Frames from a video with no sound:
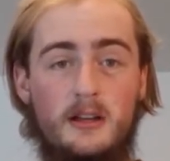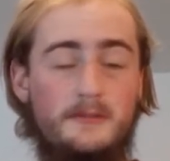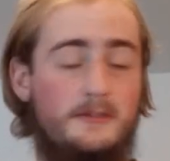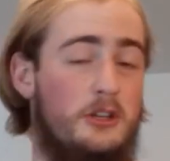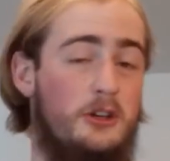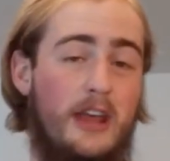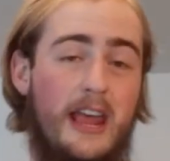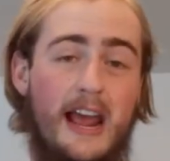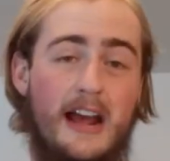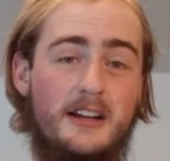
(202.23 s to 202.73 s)

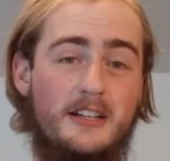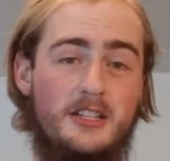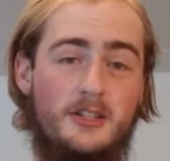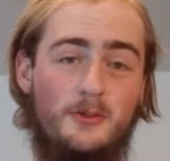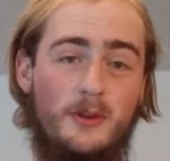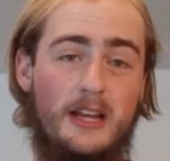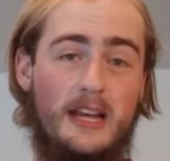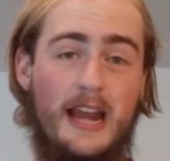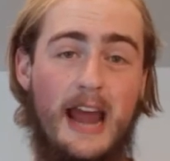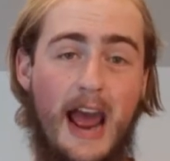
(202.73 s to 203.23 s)
You can't
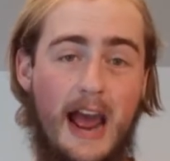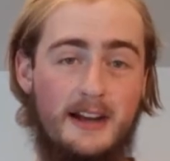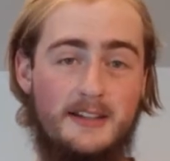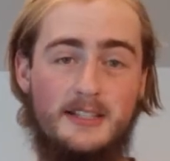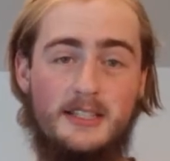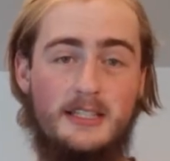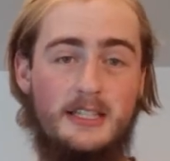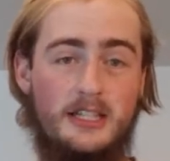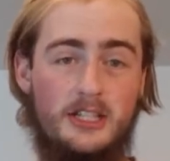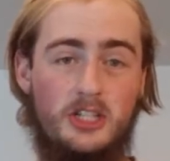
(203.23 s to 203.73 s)
swing an
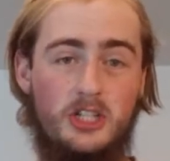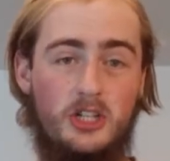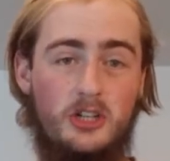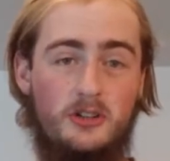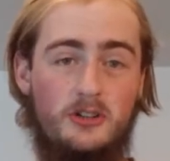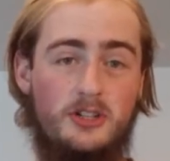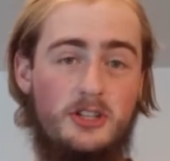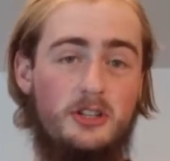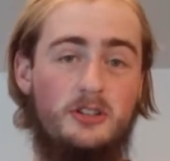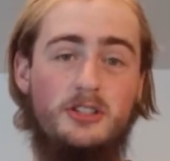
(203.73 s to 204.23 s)
axe in these
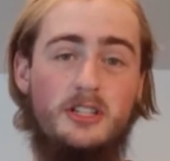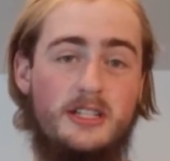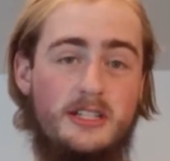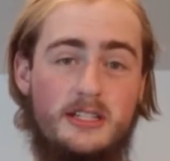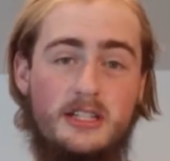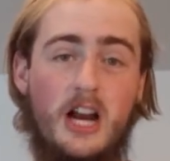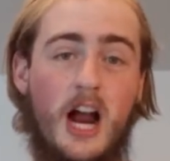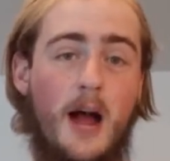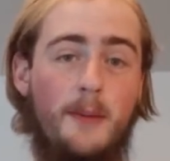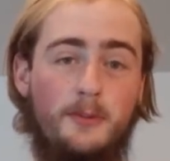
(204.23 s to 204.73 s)
shoes. You'll
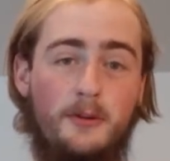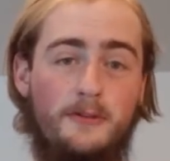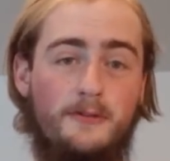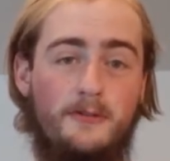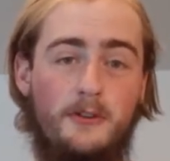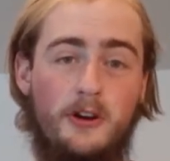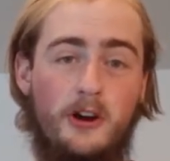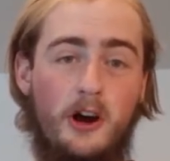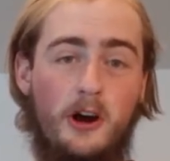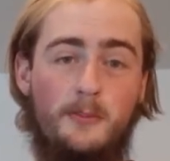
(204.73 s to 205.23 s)
just chop your
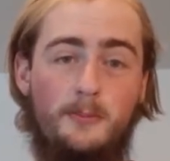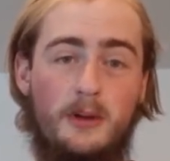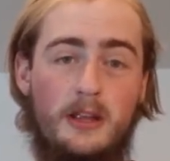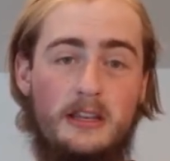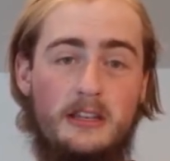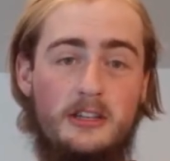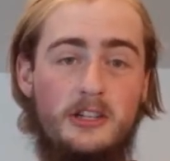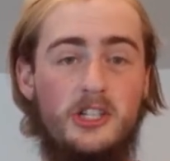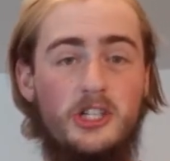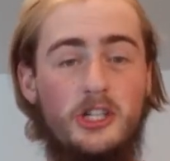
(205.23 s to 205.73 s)
foot
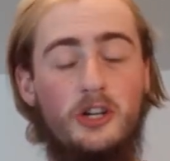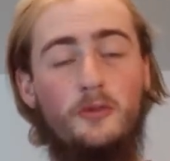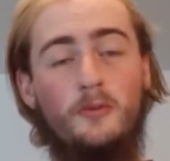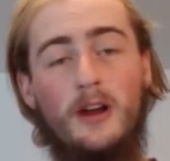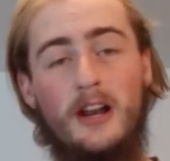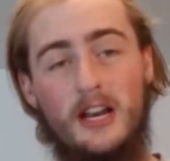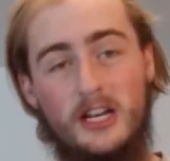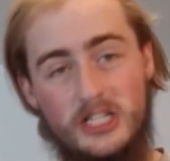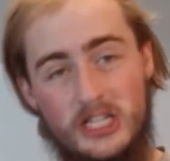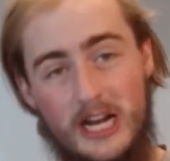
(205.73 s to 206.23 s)
open. You shouldn't
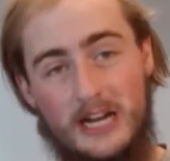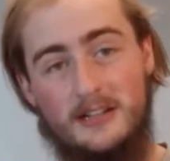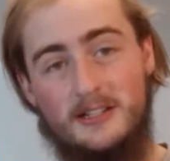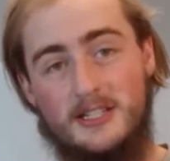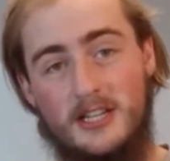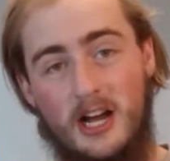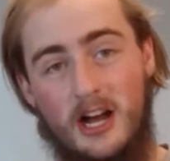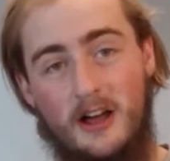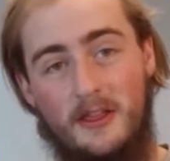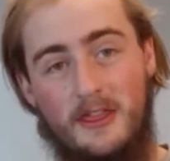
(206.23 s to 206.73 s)
run a
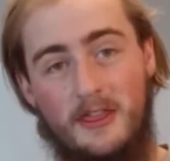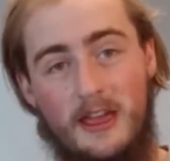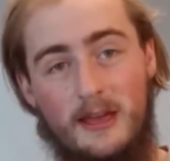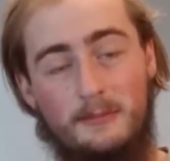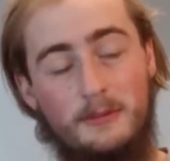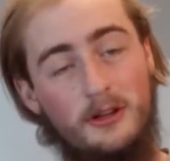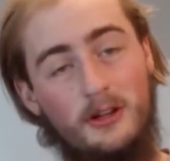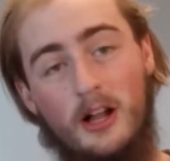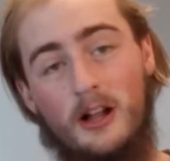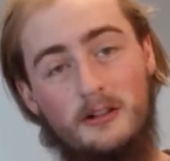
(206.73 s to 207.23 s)
chainsaw on
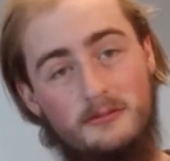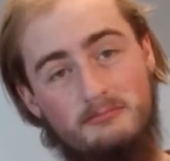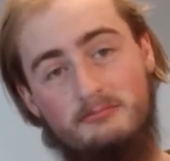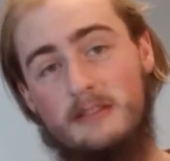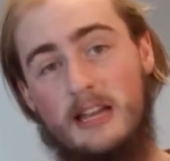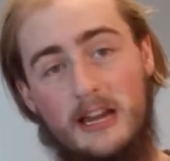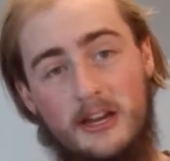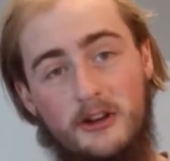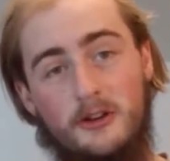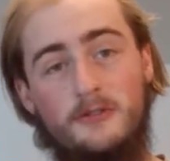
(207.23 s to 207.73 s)
them. You'll
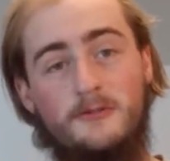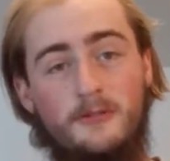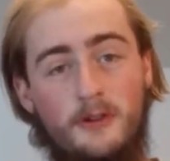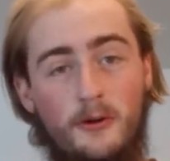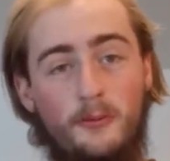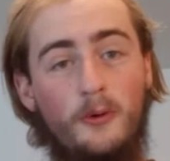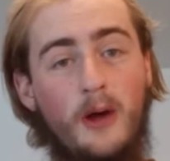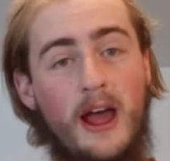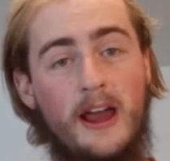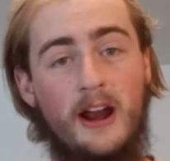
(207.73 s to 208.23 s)
take your
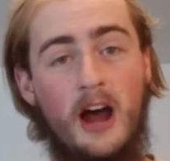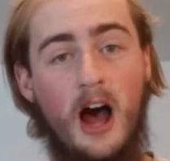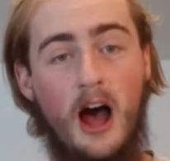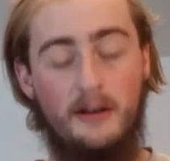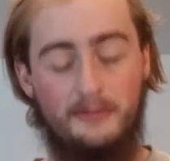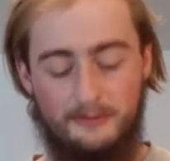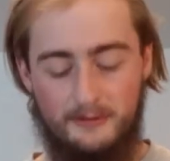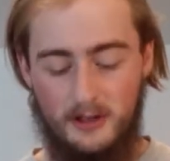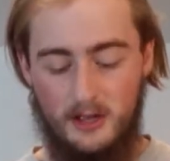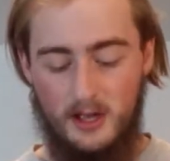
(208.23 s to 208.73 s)
foot right
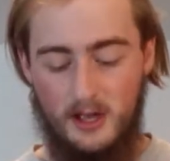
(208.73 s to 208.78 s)
off.